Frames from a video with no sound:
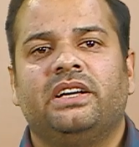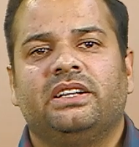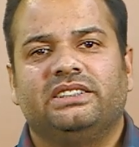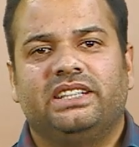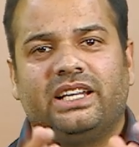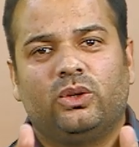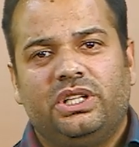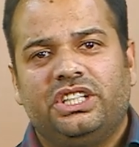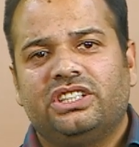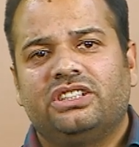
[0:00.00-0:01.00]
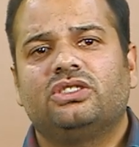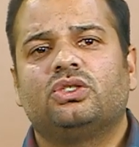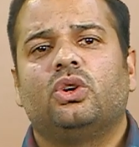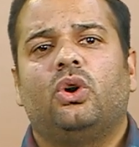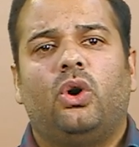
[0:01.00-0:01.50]
The regulations
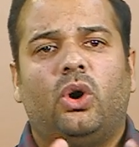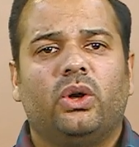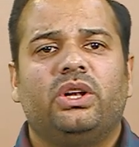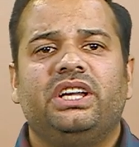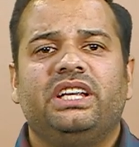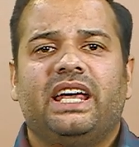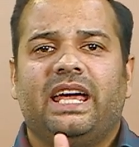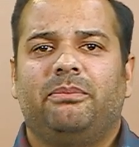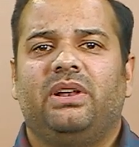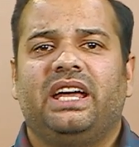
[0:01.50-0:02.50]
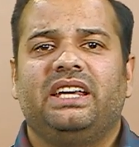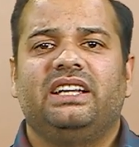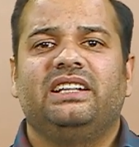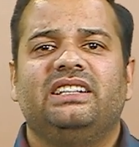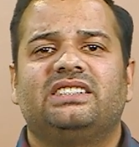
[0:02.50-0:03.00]
only apply
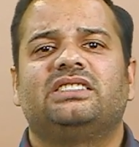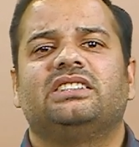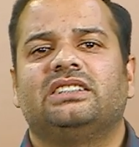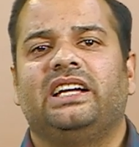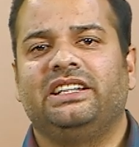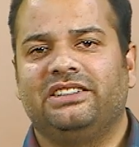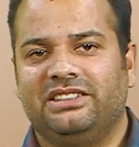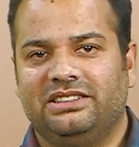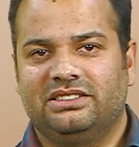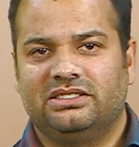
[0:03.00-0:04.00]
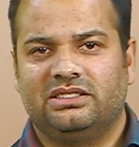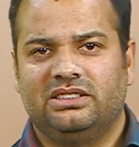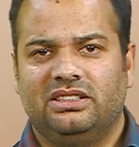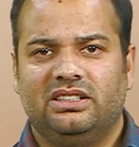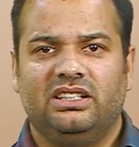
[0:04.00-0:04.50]
in listed entities.
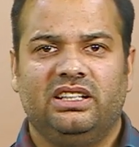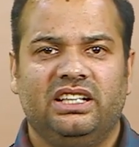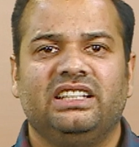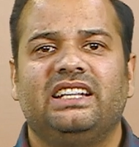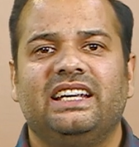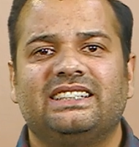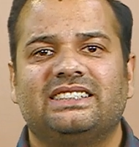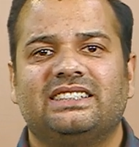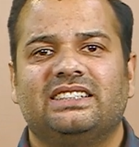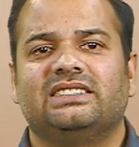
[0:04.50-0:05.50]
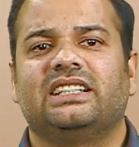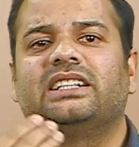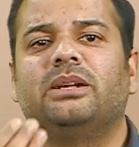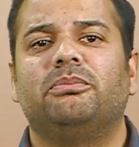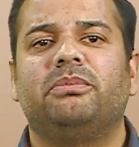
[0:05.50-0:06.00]
In case the
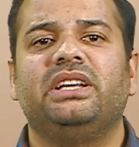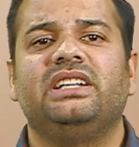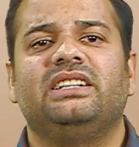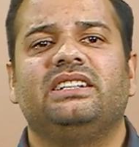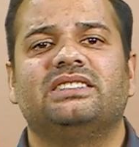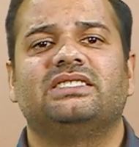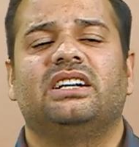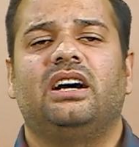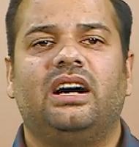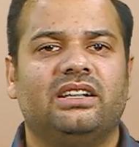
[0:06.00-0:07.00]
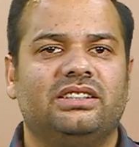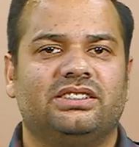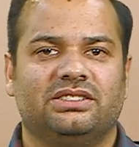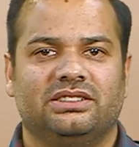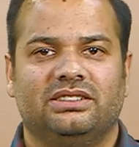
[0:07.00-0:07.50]
company is
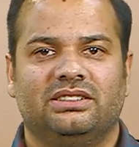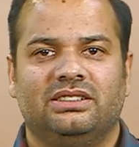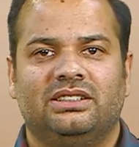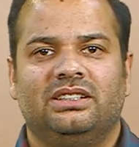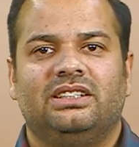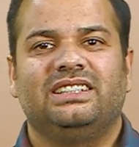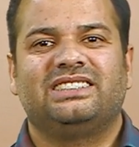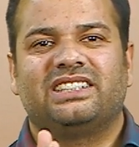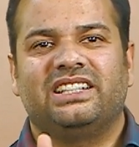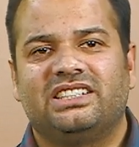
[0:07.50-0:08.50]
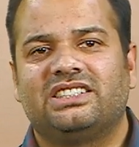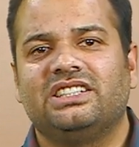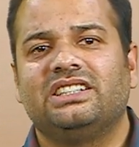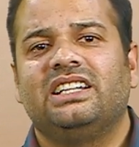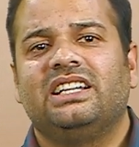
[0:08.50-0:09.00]
unlisted, its
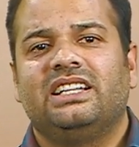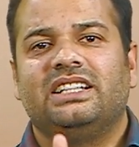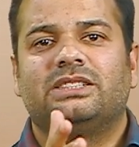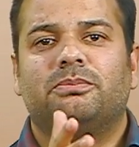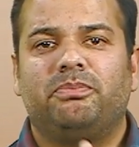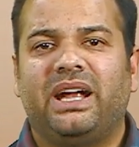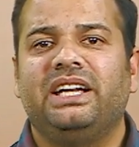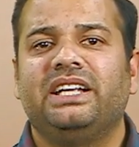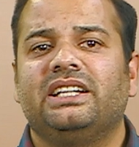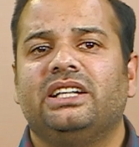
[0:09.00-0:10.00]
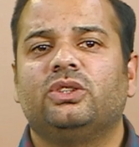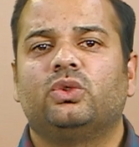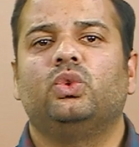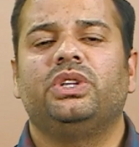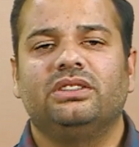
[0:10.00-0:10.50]
listing is pending,
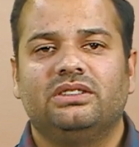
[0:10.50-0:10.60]
including